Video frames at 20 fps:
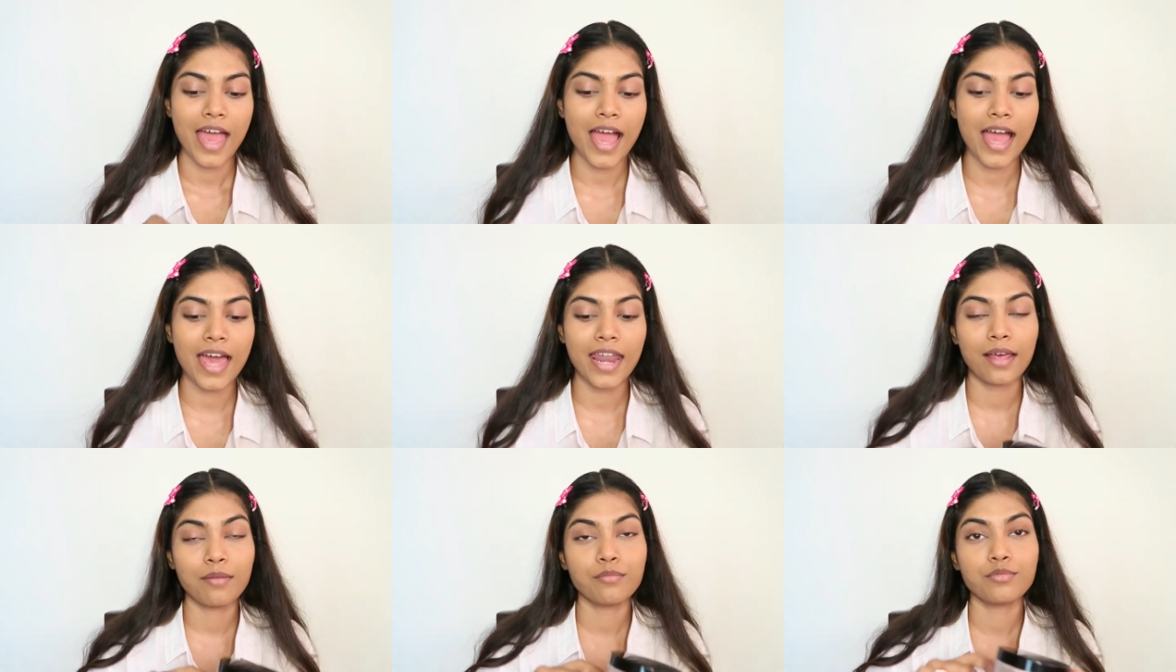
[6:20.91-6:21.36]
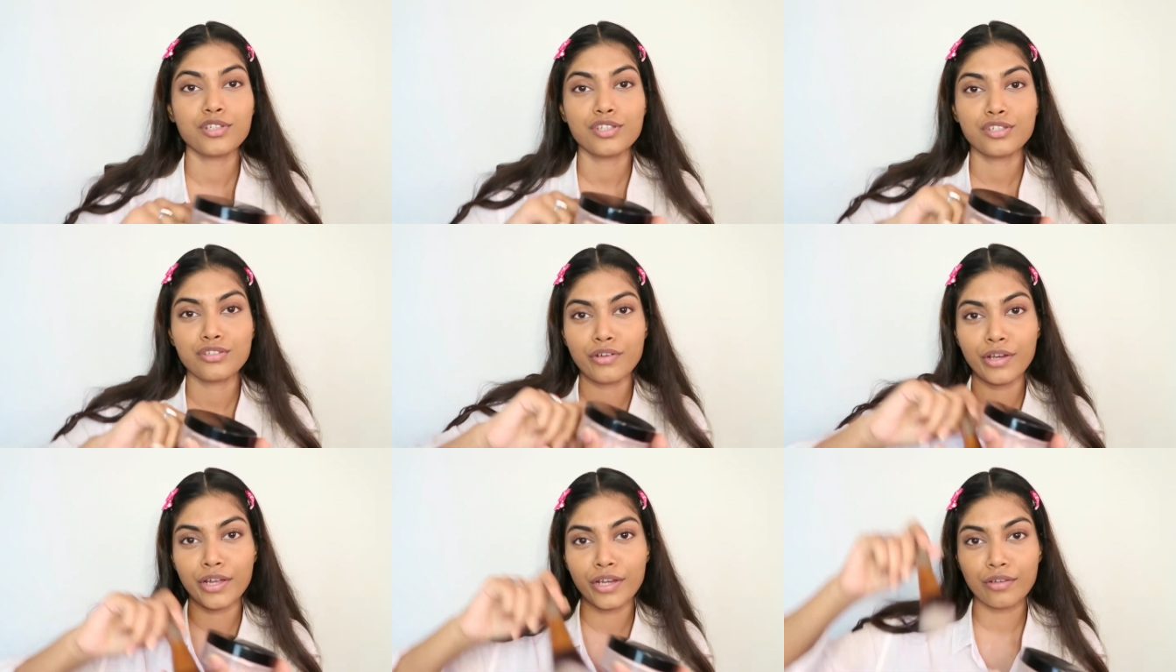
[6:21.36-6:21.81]
and I'm
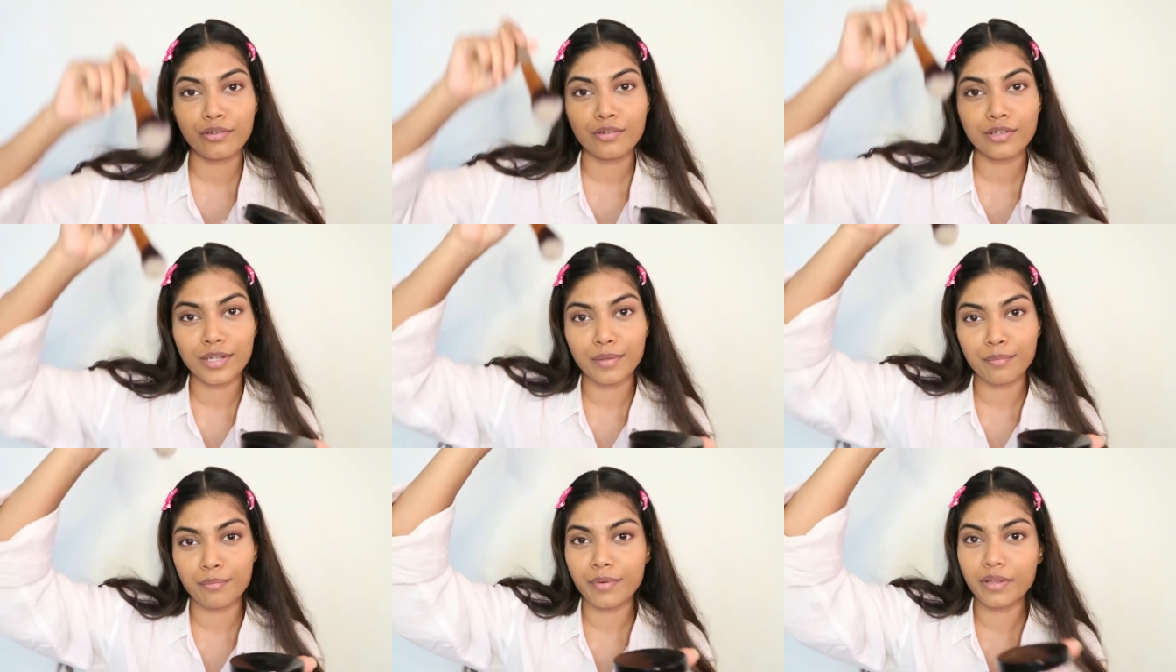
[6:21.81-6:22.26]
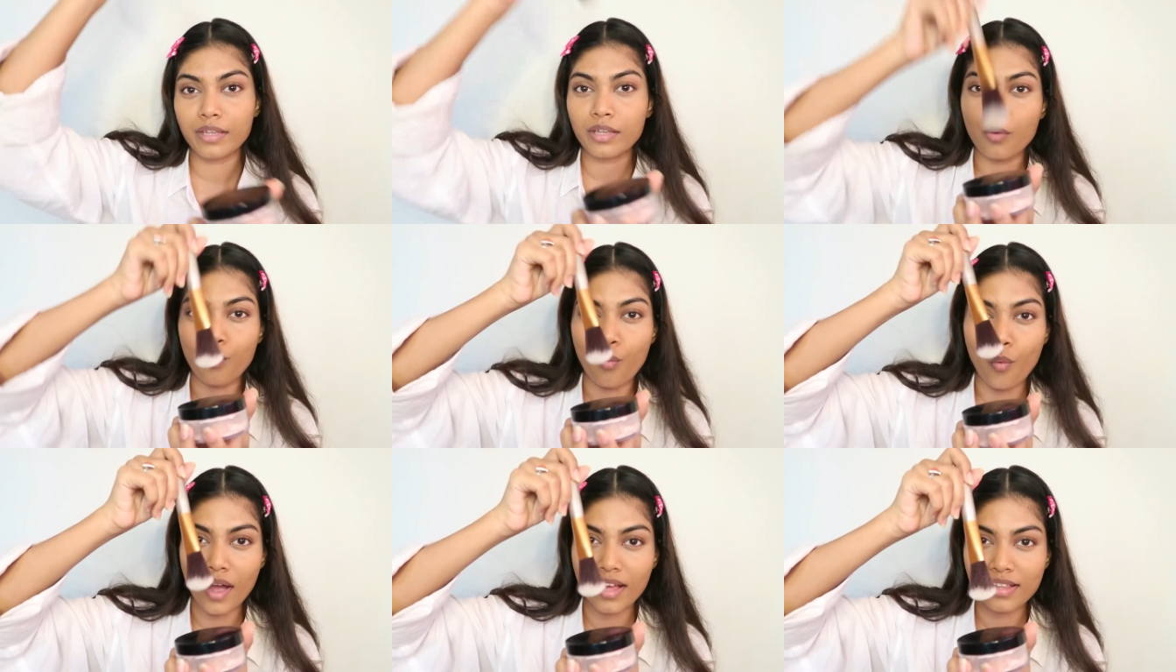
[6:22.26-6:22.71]
just going to dip
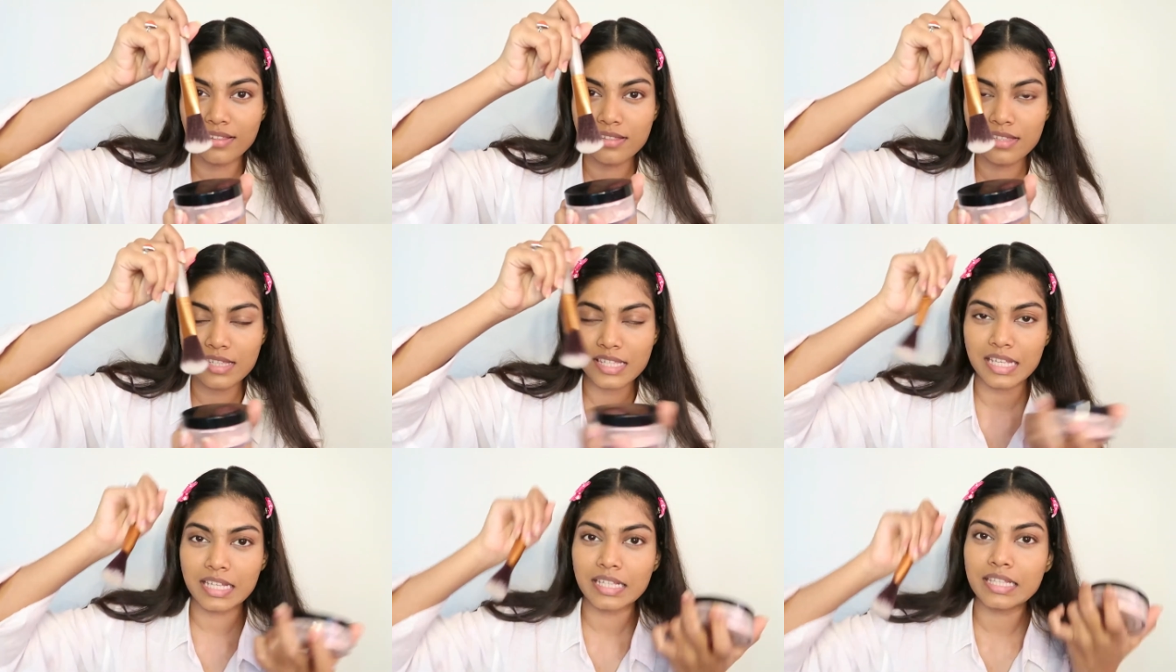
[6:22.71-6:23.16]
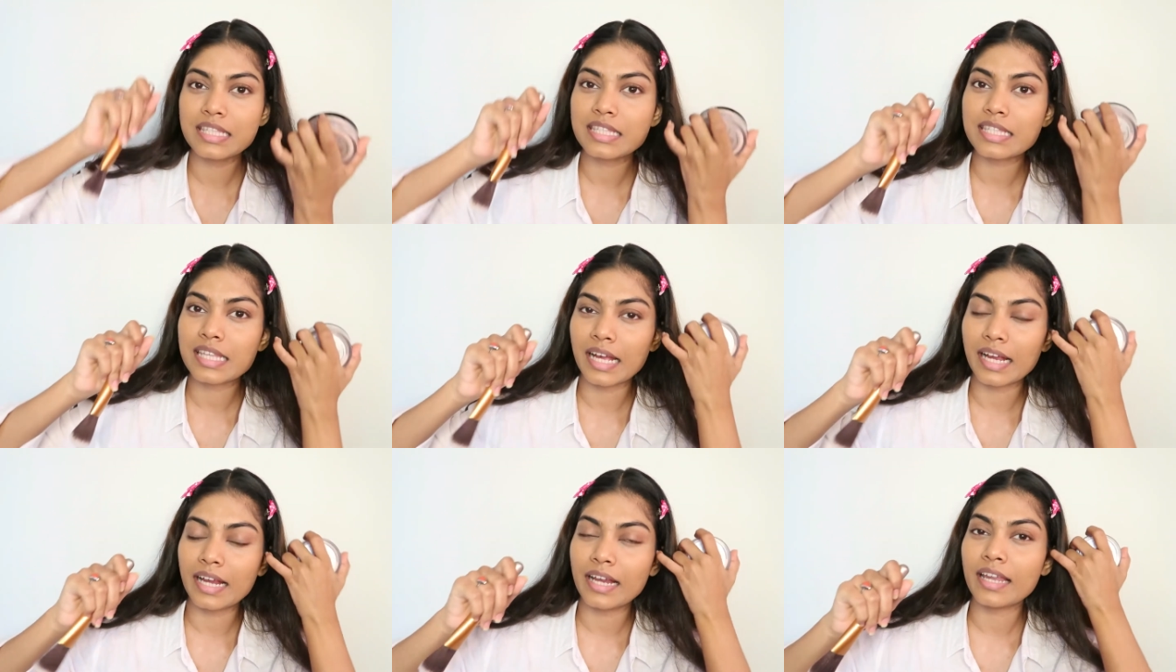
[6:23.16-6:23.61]
it once
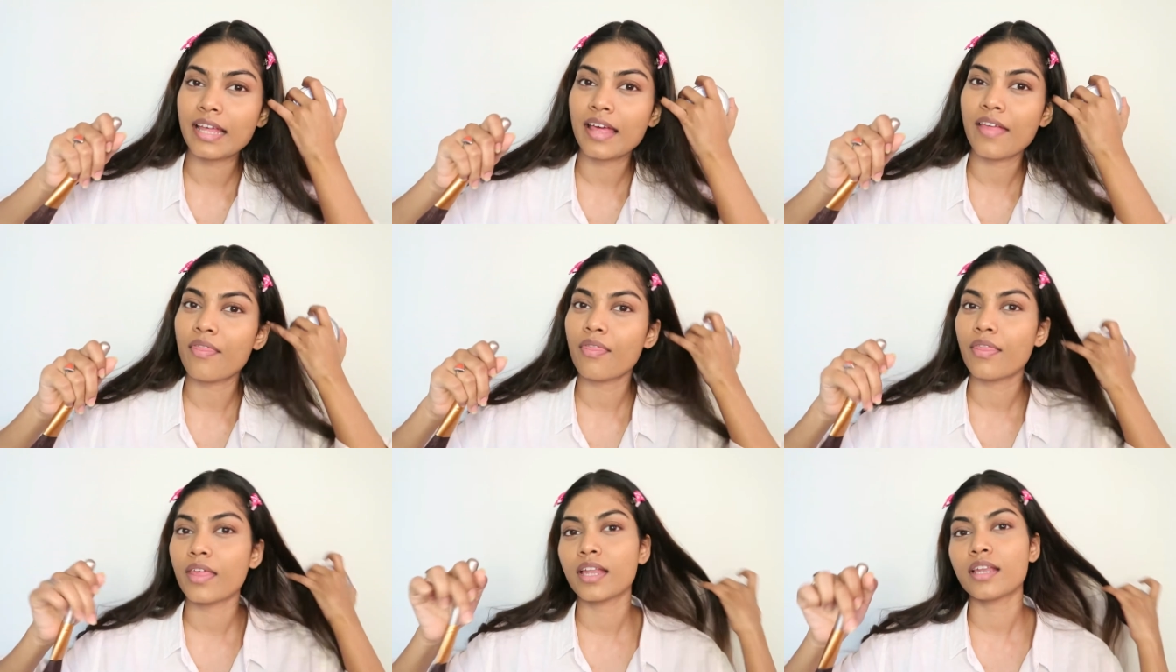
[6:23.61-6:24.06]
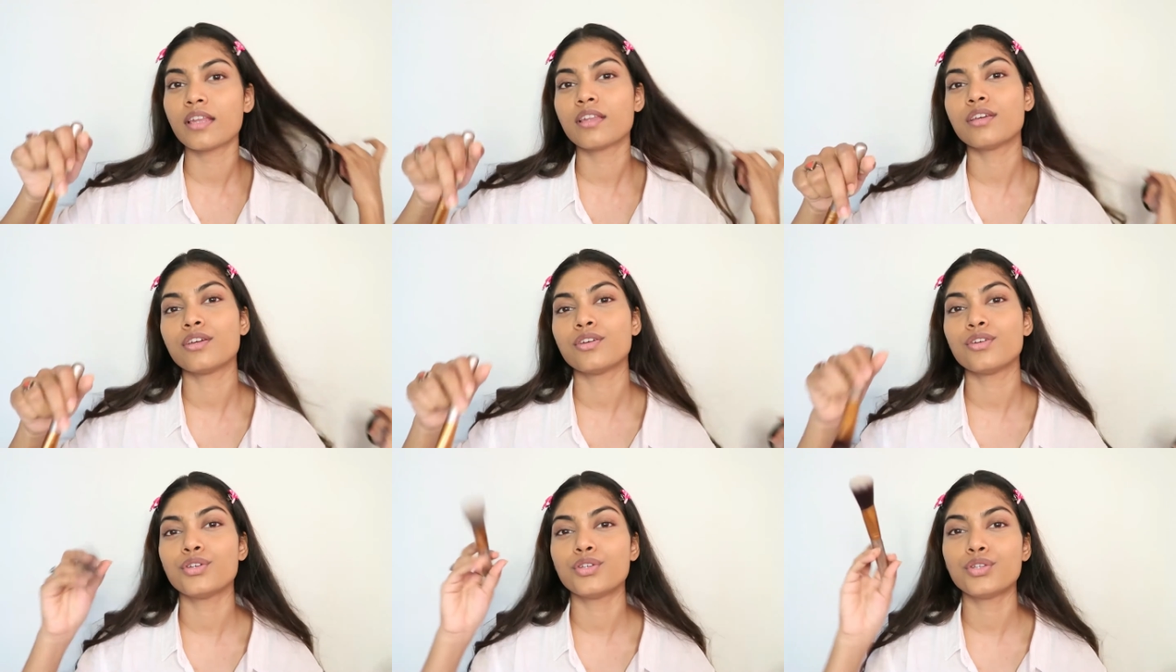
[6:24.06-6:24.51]
inside and
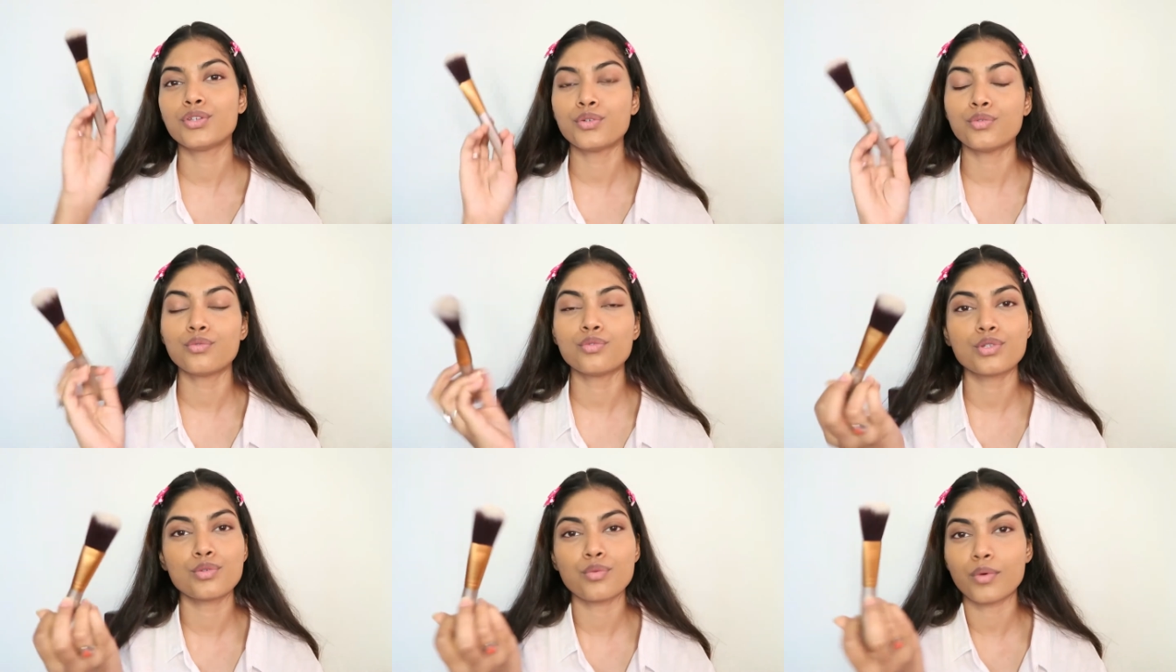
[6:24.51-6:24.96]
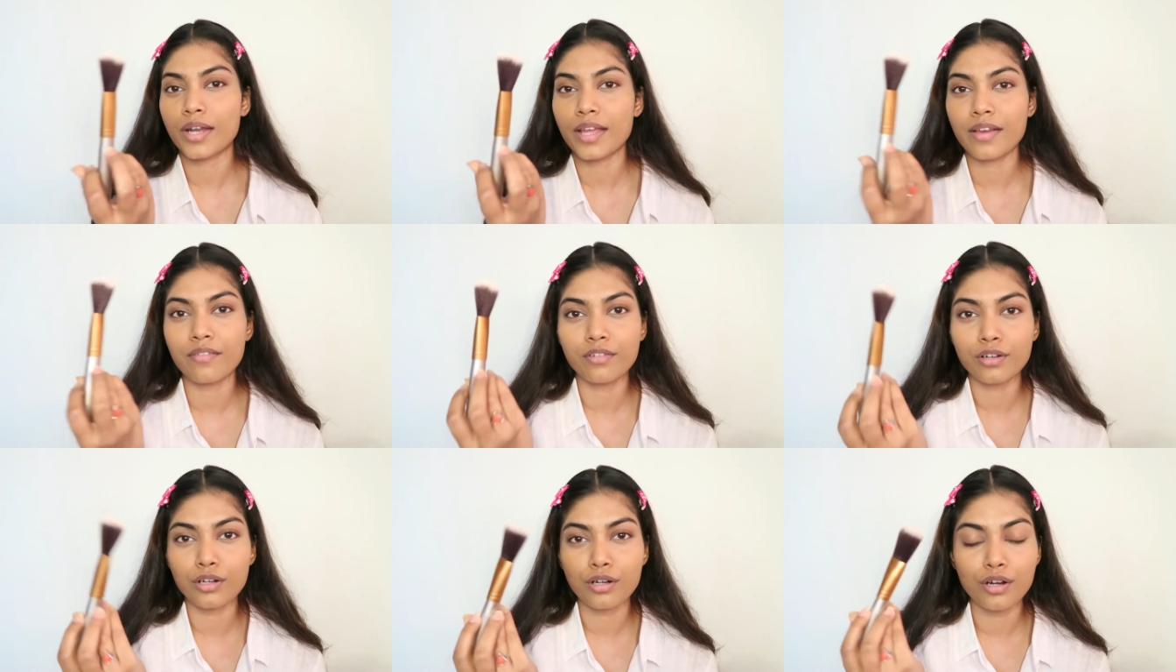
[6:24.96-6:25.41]
then use
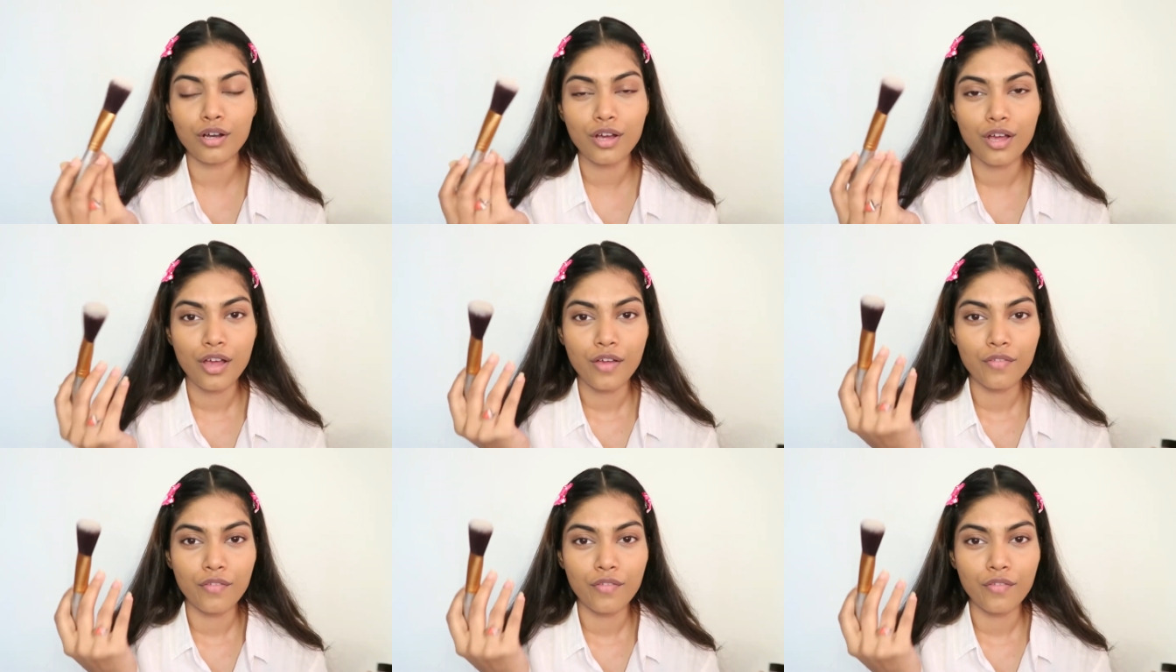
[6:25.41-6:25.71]
whatever